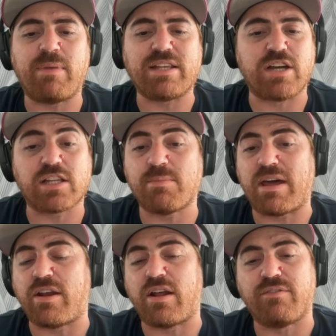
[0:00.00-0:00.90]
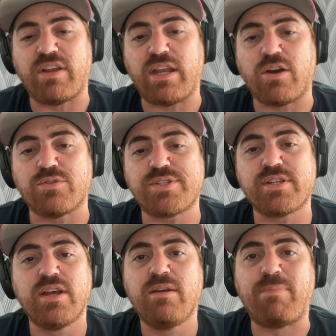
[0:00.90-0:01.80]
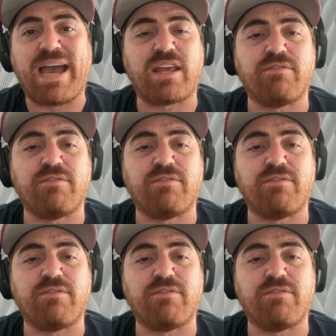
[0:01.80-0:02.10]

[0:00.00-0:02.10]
I talked about it on videos back